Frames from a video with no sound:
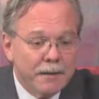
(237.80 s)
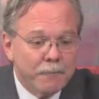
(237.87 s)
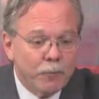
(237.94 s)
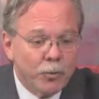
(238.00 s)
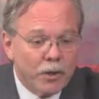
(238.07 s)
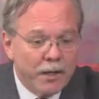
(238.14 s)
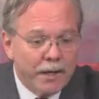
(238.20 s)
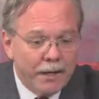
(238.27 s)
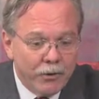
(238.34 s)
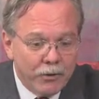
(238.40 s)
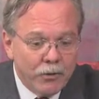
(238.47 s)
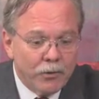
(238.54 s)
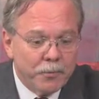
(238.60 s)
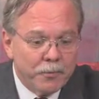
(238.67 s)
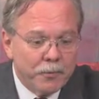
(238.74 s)
What I
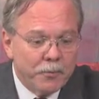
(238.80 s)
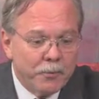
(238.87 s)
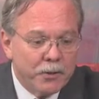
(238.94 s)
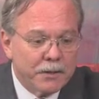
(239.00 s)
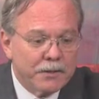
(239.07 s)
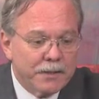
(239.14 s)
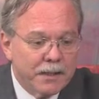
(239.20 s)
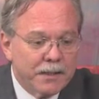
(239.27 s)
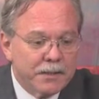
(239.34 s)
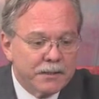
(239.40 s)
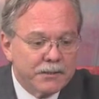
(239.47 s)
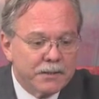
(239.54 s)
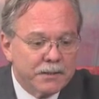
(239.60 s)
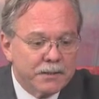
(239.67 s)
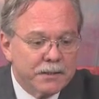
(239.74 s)
hope the book
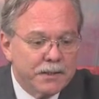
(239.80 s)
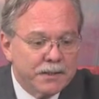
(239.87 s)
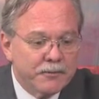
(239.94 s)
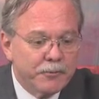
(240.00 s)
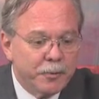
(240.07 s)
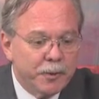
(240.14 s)
does is give